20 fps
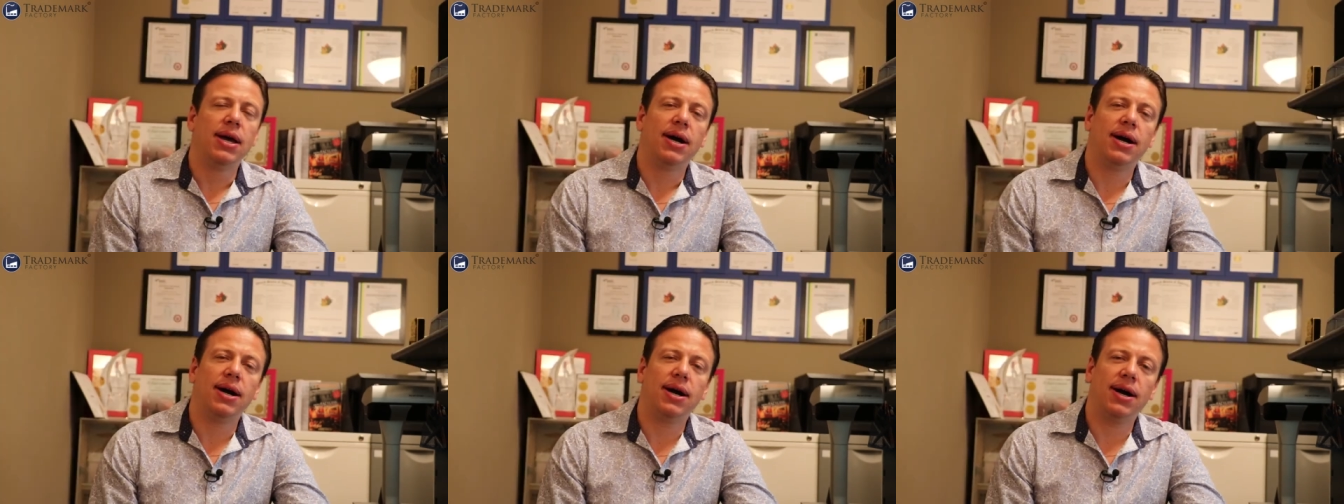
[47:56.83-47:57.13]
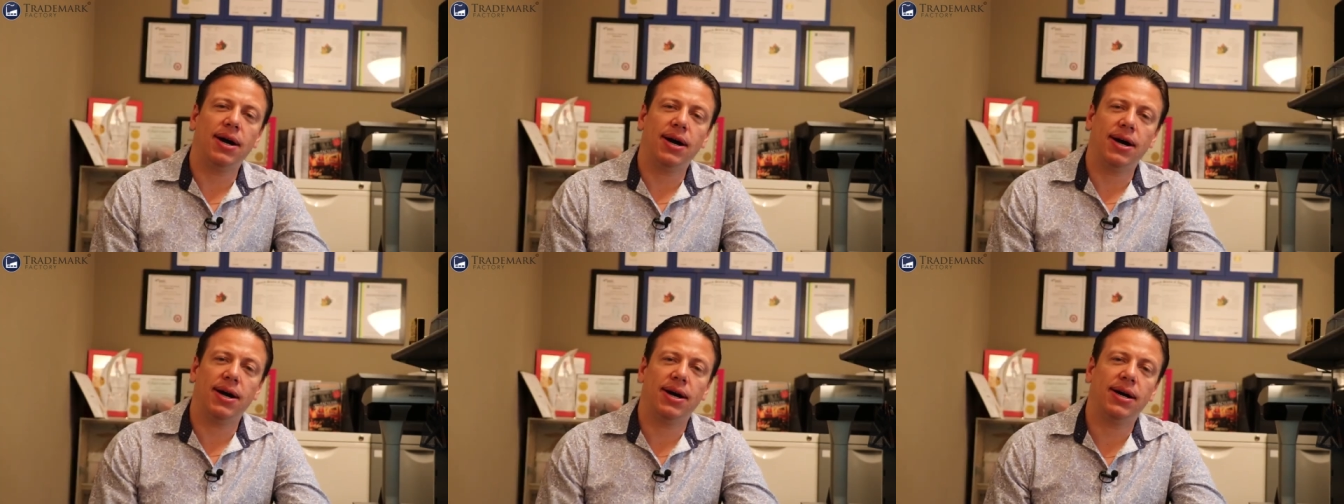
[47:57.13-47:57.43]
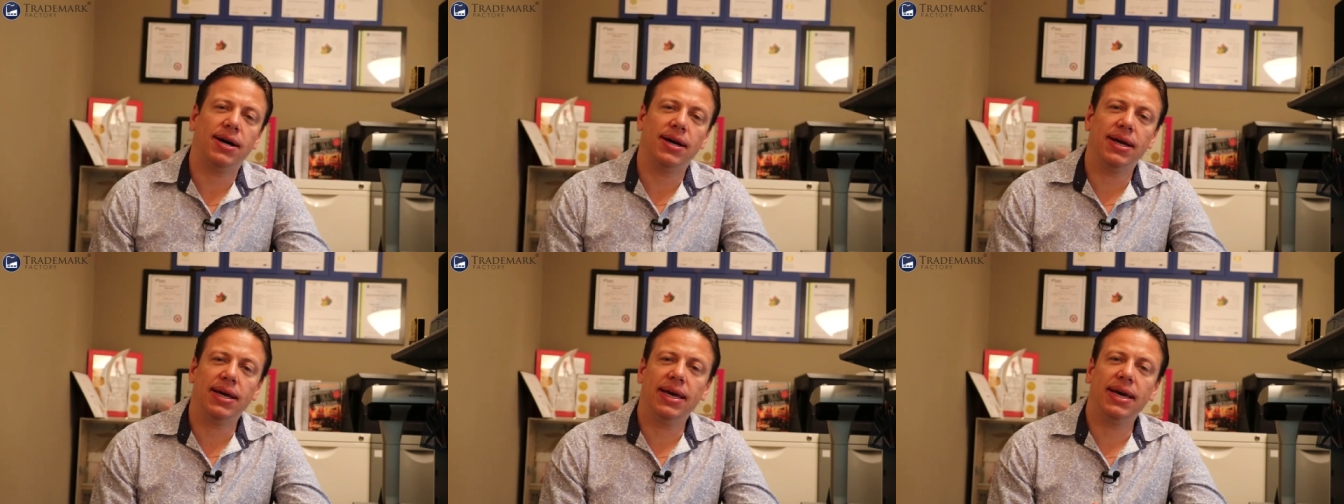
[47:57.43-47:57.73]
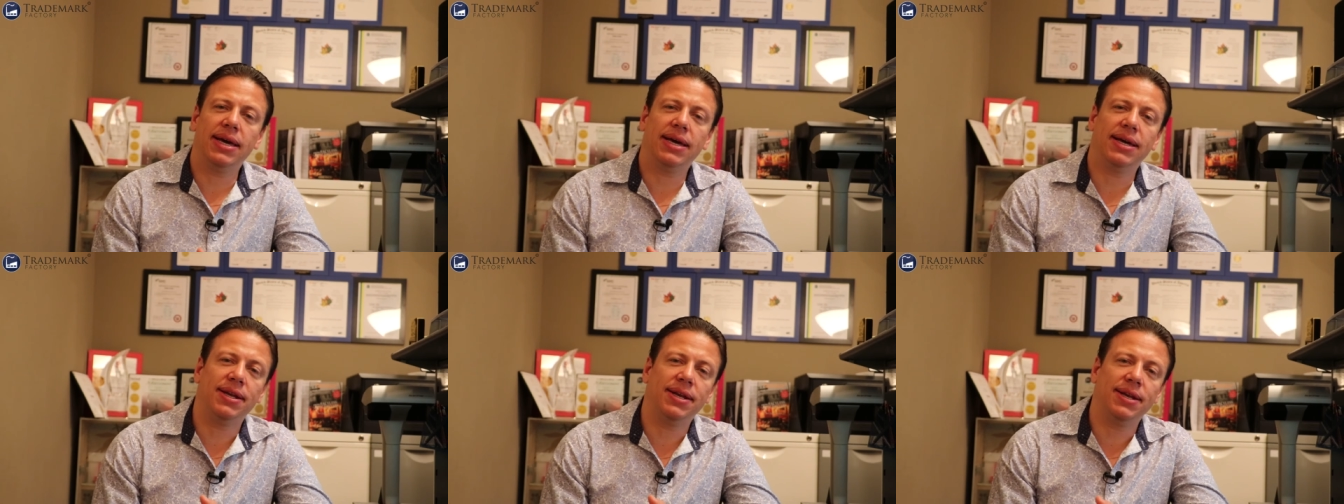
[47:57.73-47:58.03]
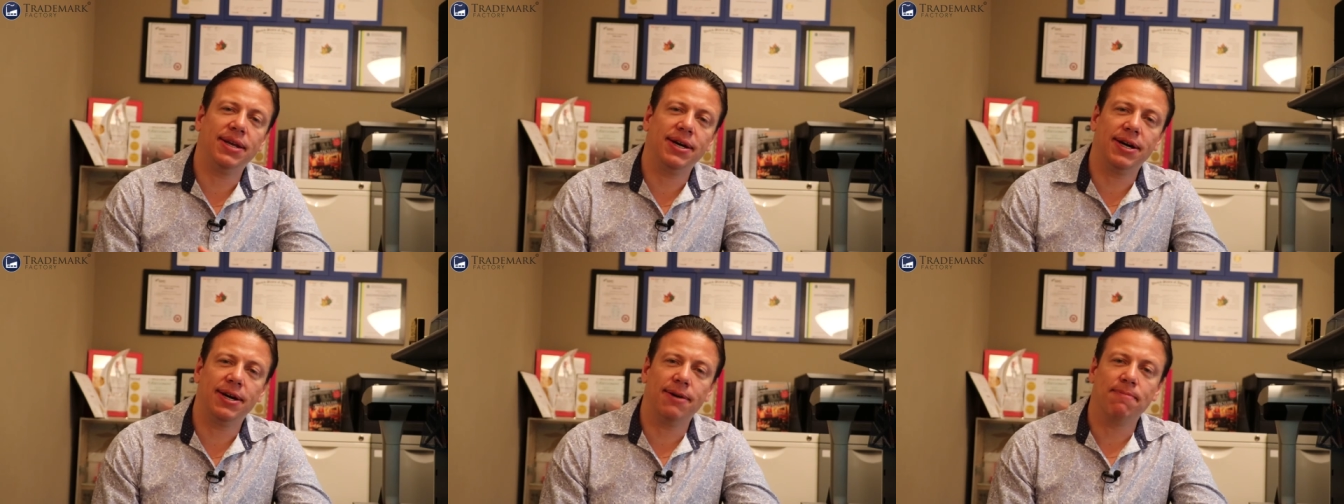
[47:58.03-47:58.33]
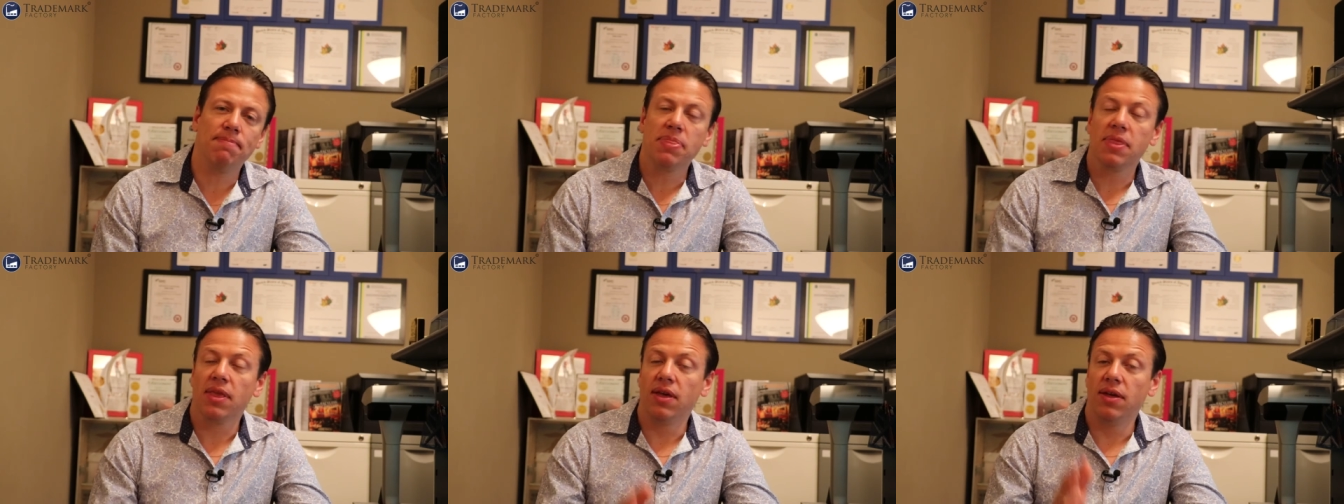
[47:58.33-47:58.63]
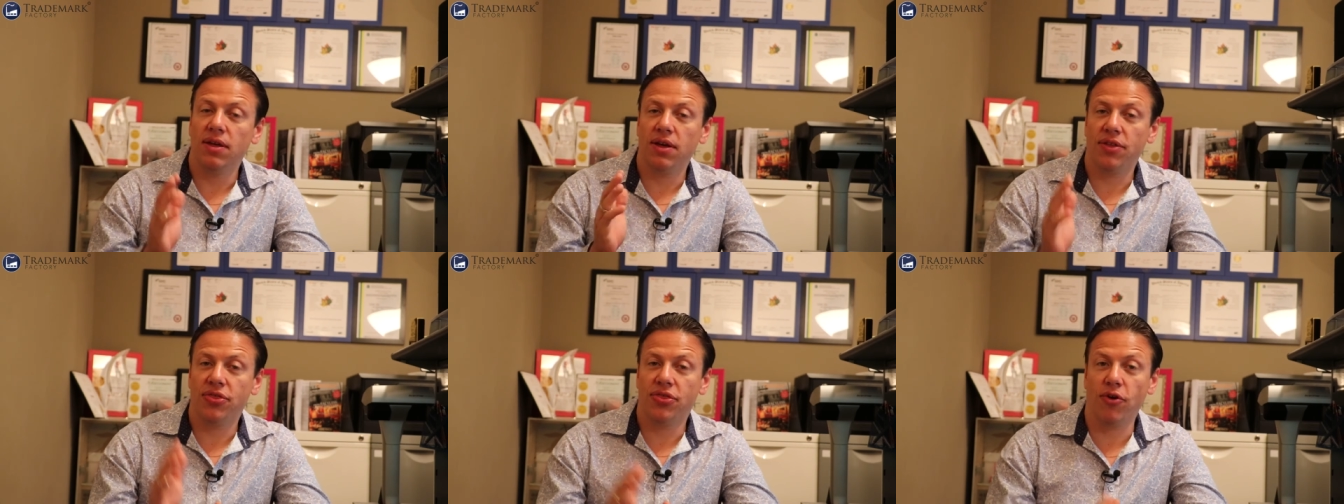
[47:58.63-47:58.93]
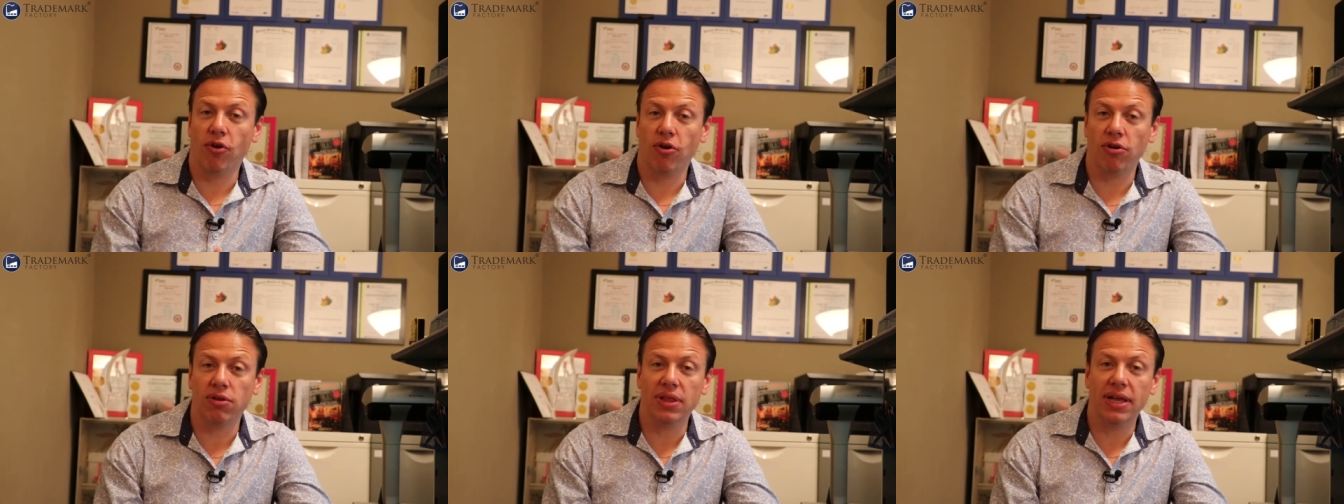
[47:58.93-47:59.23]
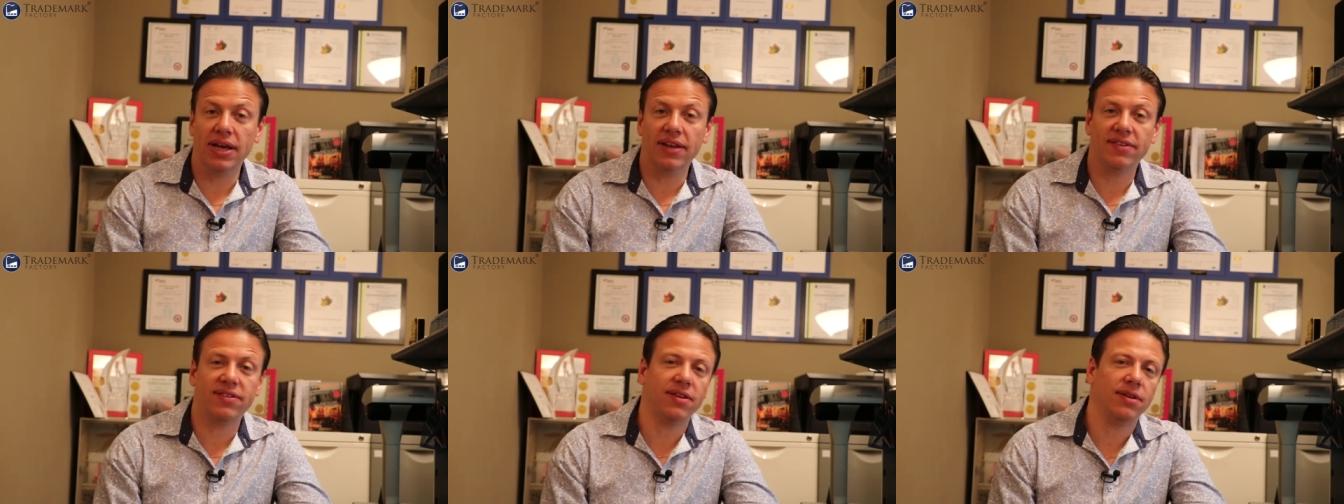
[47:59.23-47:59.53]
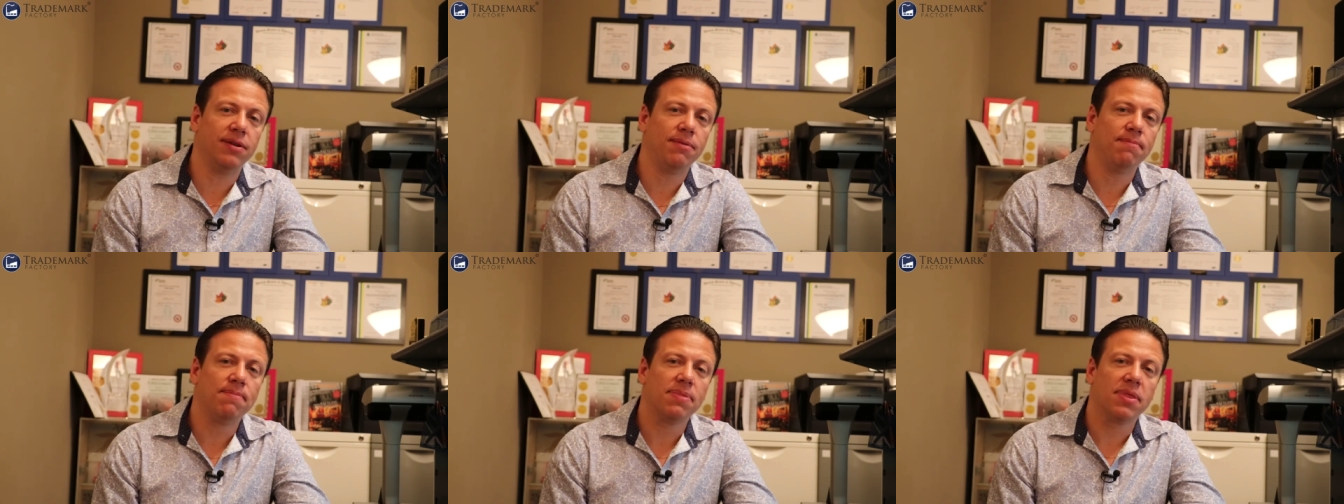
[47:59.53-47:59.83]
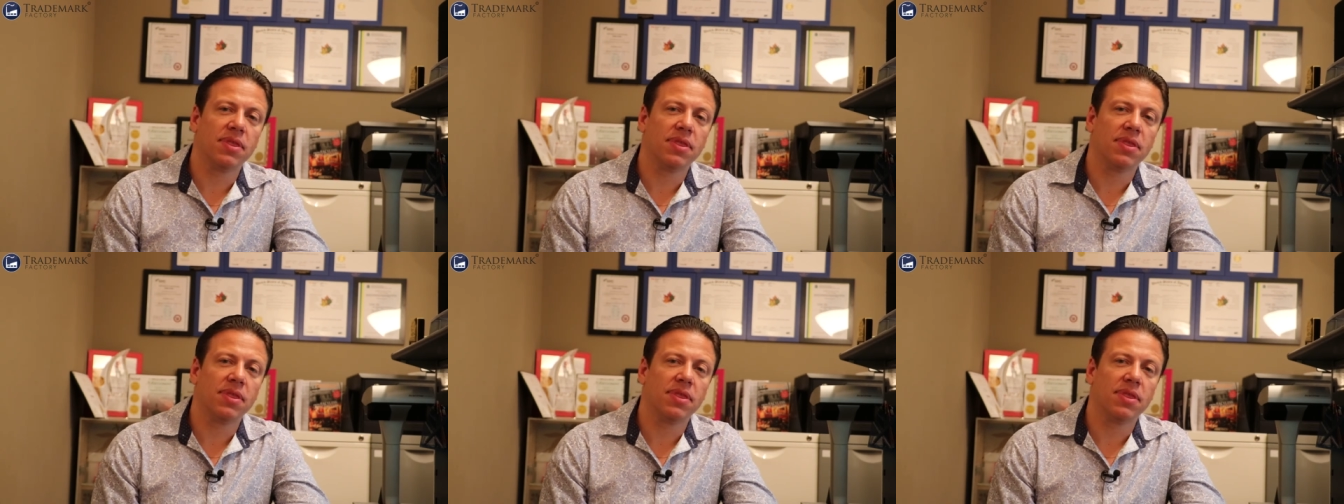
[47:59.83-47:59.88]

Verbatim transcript: Uh, and uh, the third lesson,